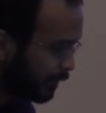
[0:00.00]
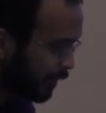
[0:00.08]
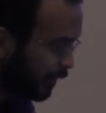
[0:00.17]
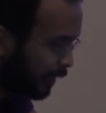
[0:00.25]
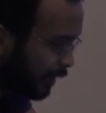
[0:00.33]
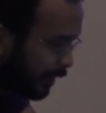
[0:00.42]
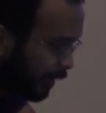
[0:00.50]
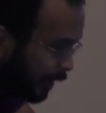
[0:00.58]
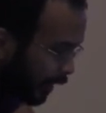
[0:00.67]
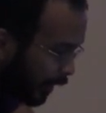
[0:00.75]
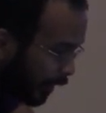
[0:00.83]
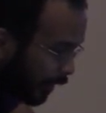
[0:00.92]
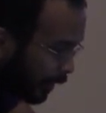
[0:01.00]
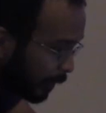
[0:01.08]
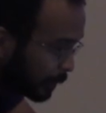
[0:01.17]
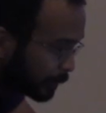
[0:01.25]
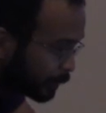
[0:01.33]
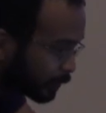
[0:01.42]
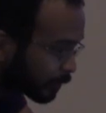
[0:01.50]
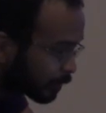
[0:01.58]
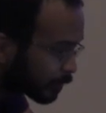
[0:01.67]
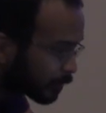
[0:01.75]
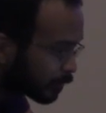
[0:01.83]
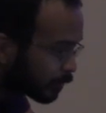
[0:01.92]
right? Um,
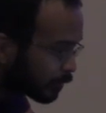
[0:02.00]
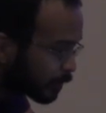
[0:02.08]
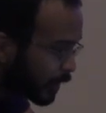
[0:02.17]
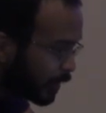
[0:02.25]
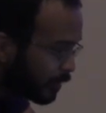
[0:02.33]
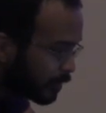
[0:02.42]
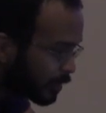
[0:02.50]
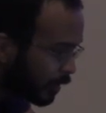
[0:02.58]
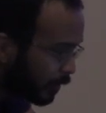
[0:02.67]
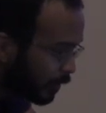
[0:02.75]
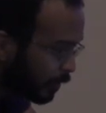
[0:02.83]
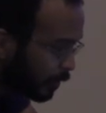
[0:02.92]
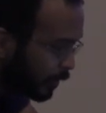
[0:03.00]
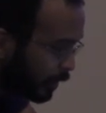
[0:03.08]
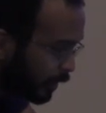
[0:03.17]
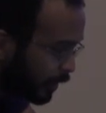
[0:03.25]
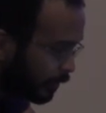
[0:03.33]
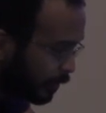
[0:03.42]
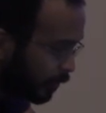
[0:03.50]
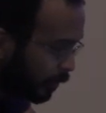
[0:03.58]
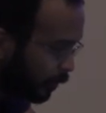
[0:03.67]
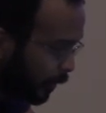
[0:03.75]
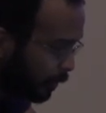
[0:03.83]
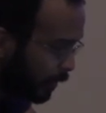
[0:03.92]
so in
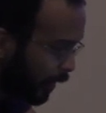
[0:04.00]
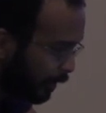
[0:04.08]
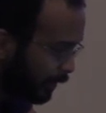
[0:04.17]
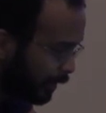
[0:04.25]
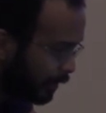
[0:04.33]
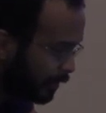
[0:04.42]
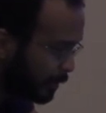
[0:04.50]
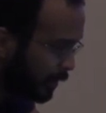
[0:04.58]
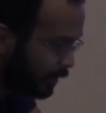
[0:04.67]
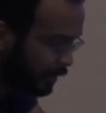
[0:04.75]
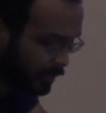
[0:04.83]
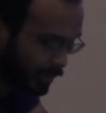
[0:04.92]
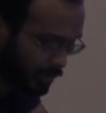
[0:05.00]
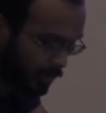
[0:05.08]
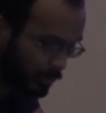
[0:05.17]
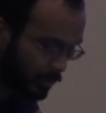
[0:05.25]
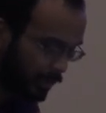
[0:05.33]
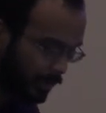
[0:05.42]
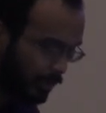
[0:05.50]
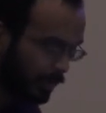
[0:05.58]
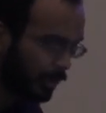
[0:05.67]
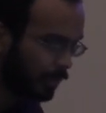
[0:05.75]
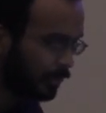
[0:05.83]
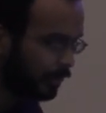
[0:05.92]
what we have here is basically it sets up so that
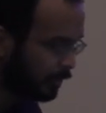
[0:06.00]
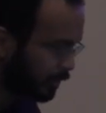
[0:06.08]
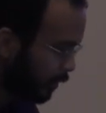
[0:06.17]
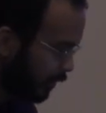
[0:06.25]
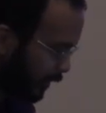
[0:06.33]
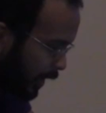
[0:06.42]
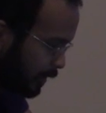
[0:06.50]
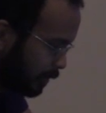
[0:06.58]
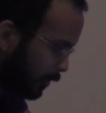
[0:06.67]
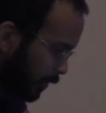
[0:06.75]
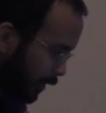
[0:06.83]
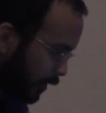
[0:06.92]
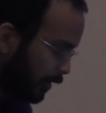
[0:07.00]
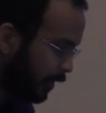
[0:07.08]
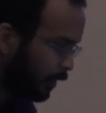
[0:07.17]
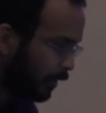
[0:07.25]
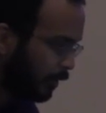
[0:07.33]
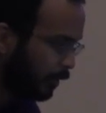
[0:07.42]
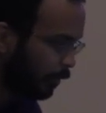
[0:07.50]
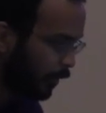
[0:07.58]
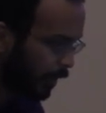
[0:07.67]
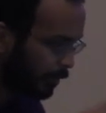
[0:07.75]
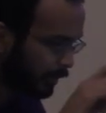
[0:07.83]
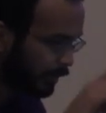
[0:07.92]
in Smart Dashboard, we're
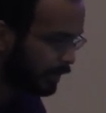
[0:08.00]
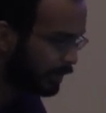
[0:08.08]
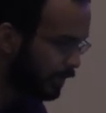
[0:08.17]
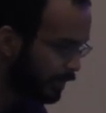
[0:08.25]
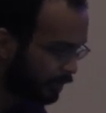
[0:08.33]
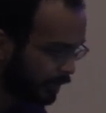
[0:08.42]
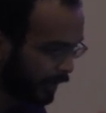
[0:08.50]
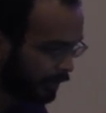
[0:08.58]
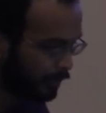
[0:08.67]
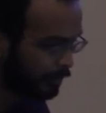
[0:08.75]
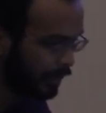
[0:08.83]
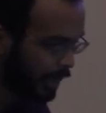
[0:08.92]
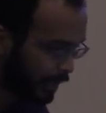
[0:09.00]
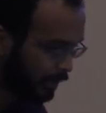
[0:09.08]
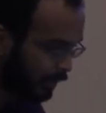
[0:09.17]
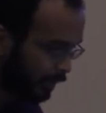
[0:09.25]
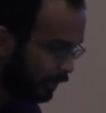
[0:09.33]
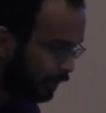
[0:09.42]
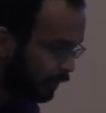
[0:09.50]
able to see the value and edit it.